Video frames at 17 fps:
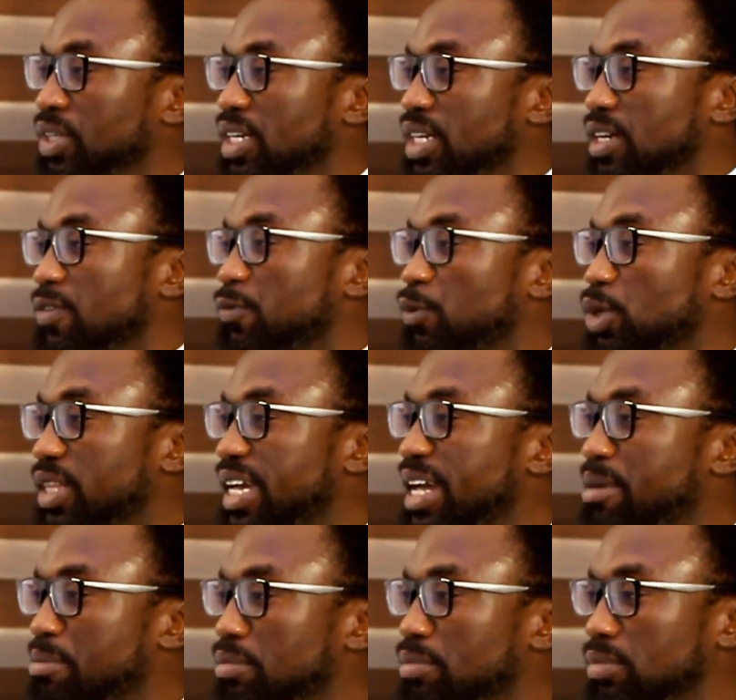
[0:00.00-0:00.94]
For
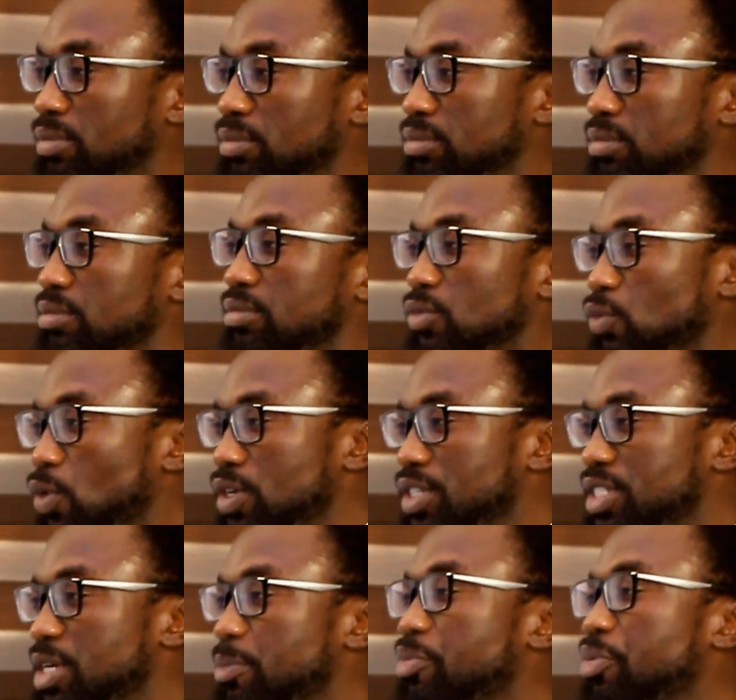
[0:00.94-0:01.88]
them, once
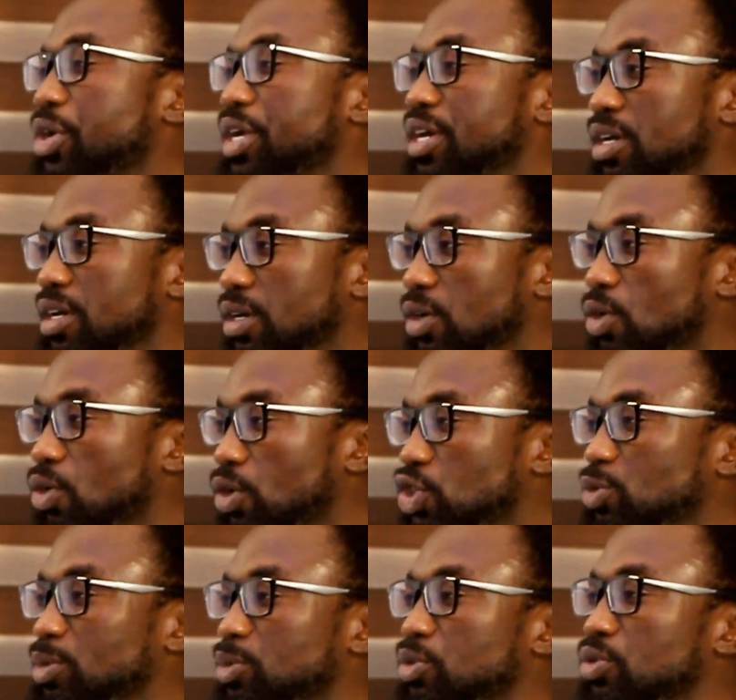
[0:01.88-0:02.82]
they pray, God should be
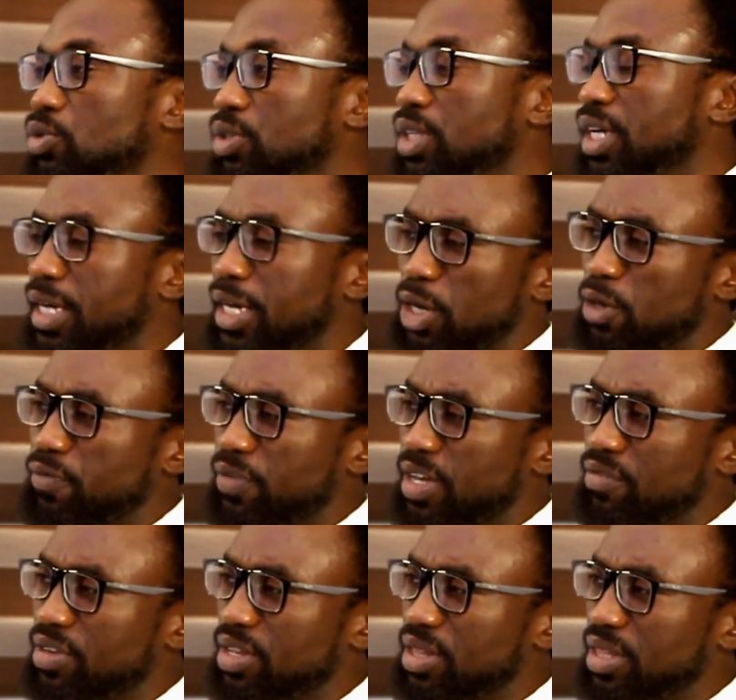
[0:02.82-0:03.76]
able to take care of
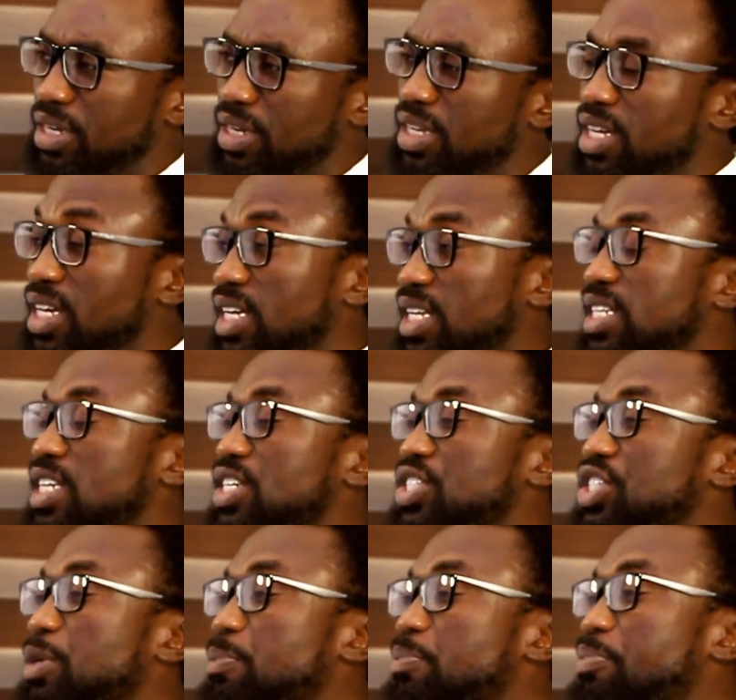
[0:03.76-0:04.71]
everything. They see
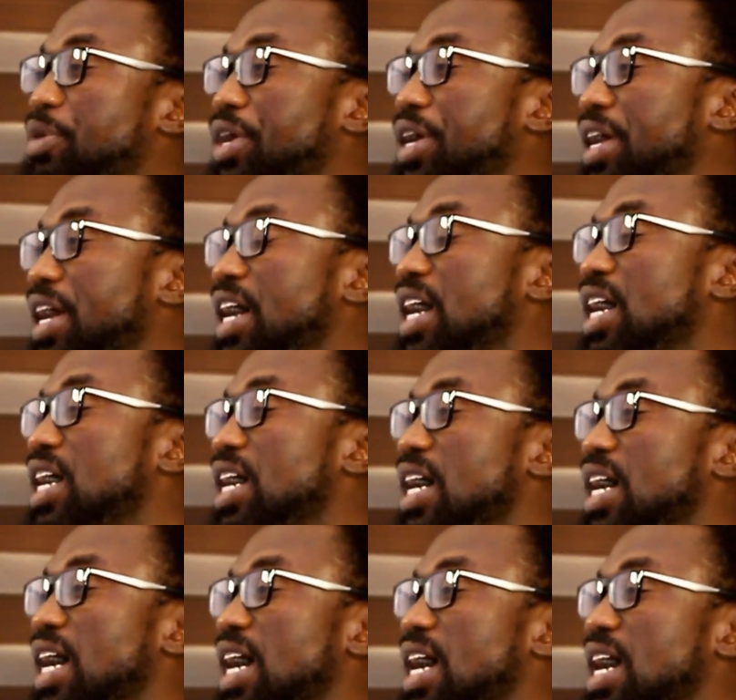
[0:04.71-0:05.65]
prayer
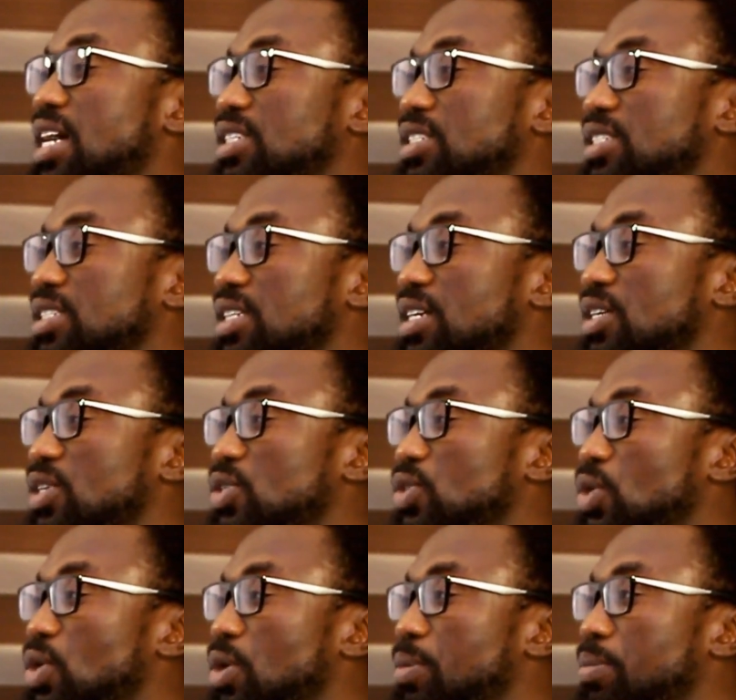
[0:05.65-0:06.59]
as
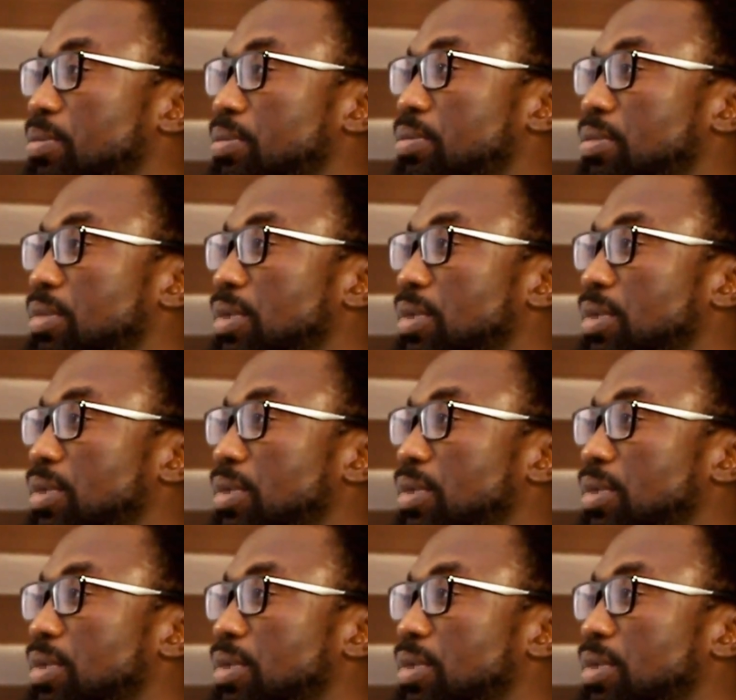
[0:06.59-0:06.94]
some